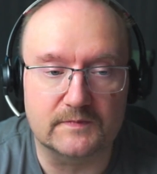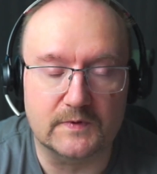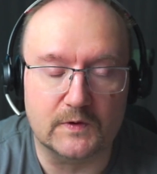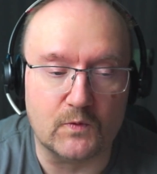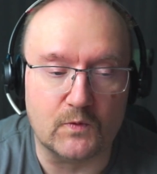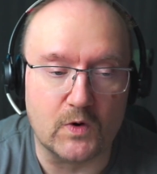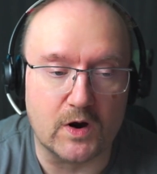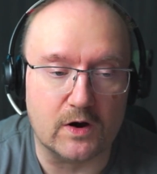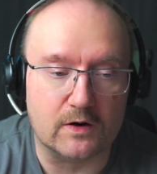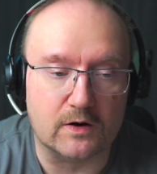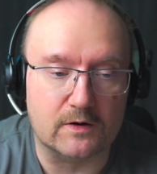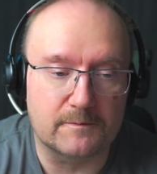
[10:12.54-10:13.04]

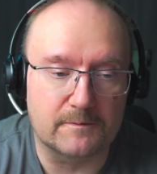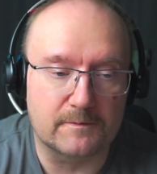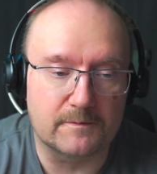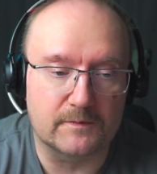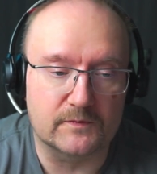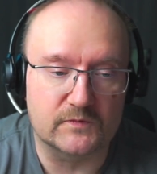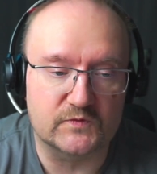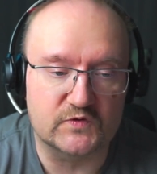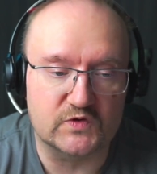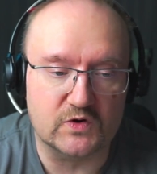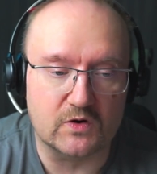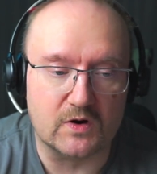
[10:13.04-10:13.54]
work.
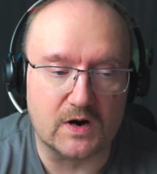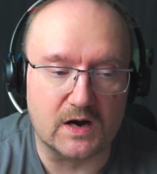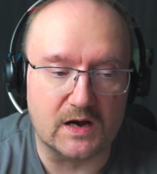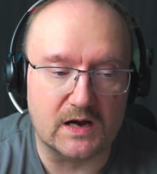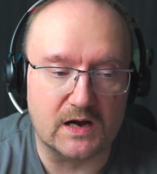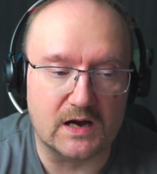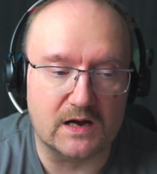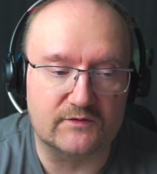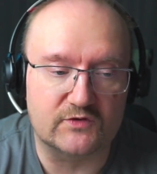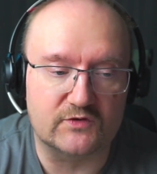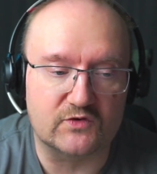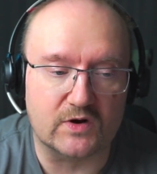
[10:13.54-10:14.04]
So I
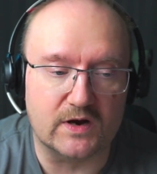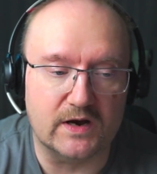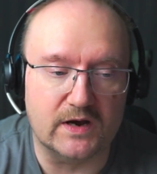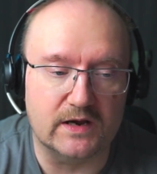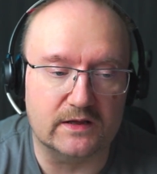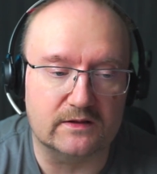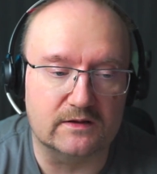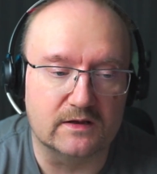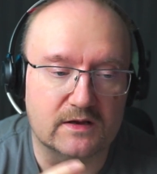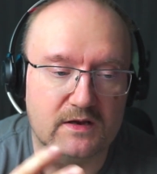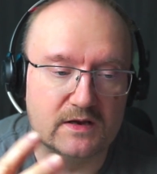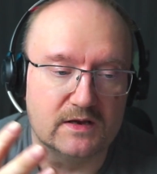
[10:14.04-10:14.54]
have
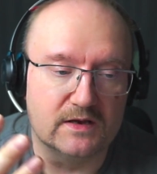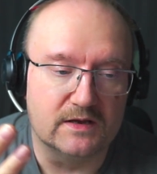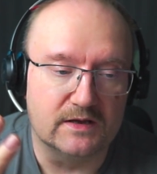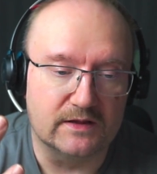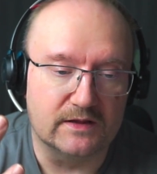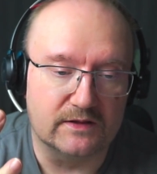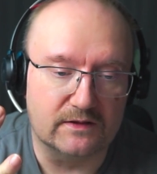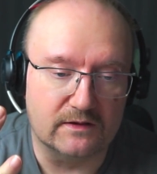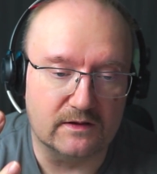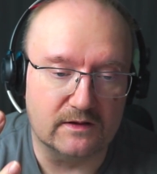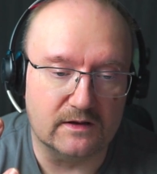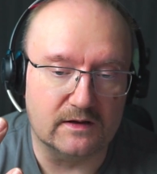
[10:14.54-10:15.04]
tried
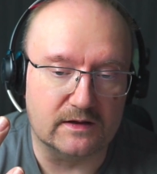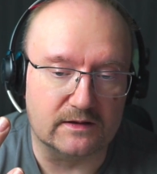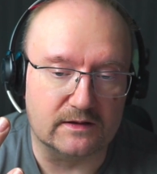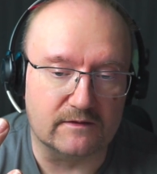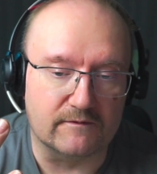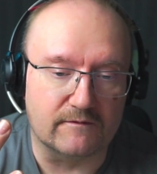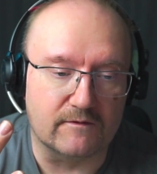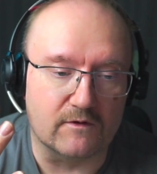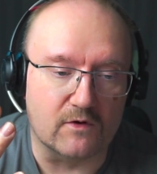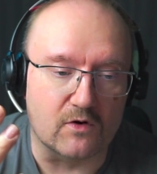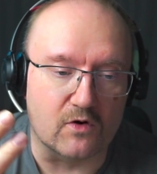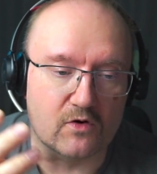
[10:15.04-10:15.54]

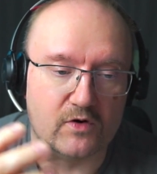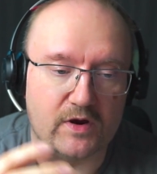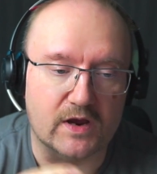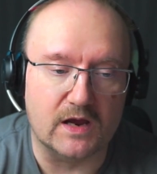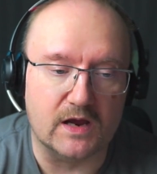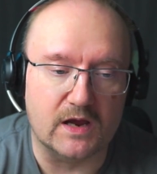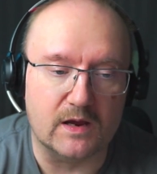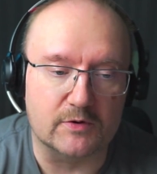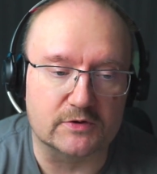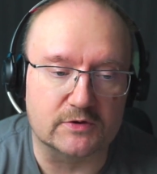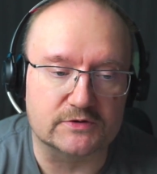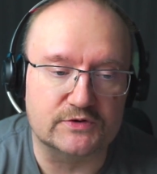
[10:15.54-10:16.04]
the 4
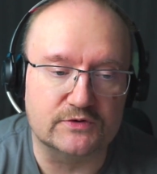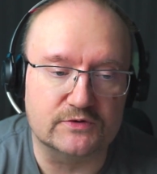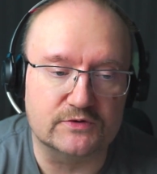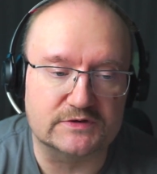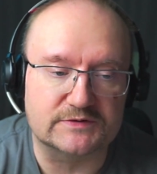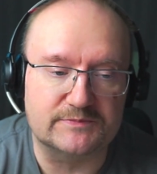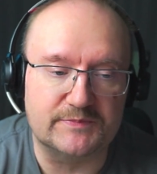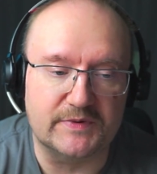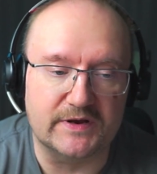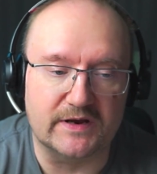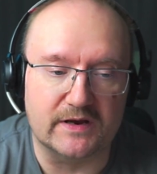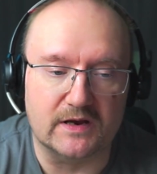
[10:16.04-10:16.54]
cables,
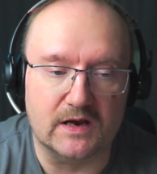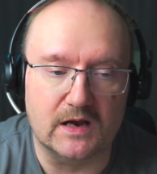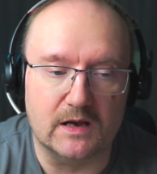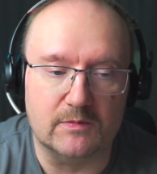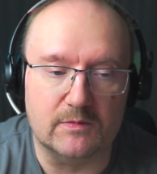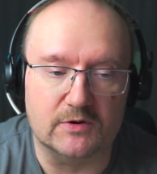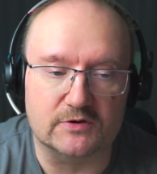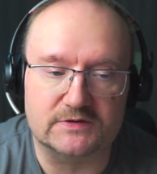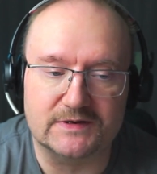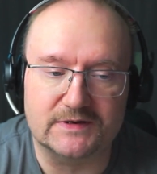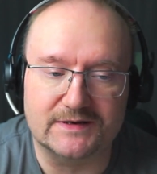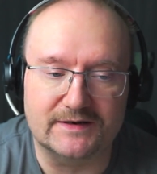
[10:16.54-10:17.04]
USB
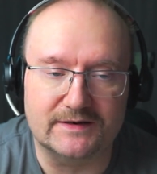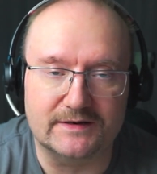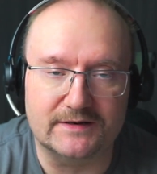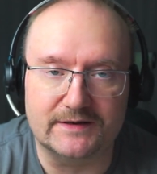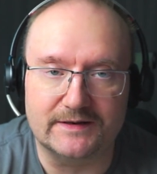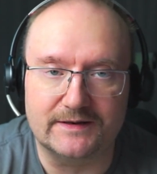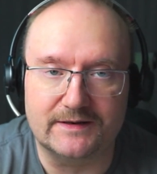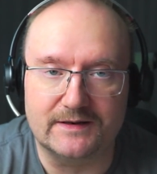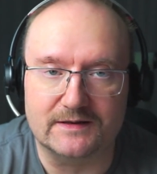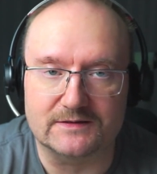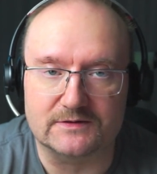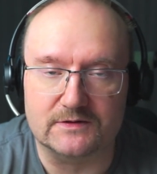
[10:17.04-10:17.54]
cables, and
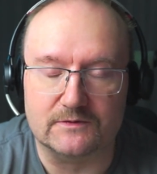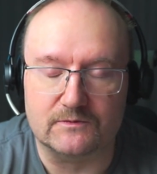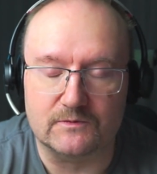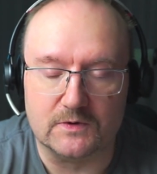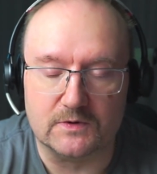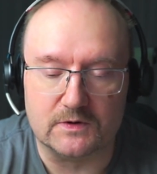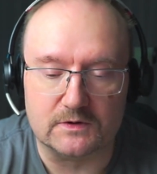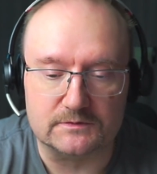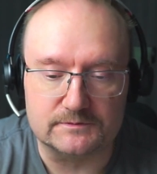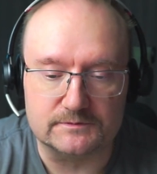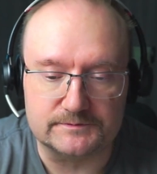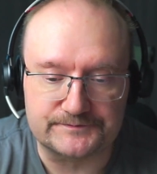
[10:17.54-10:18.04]
it doesn't
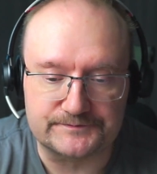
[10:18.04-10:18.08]
work.